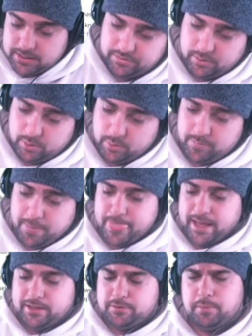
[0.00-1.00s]
So
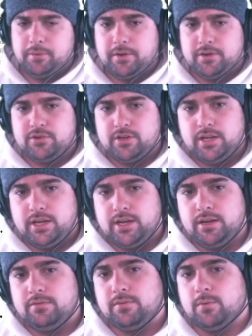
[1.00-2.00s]
that's pretty much
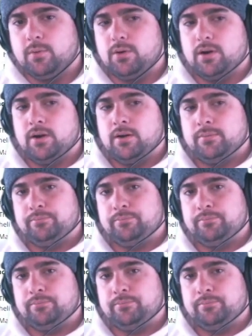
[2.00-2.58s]
it for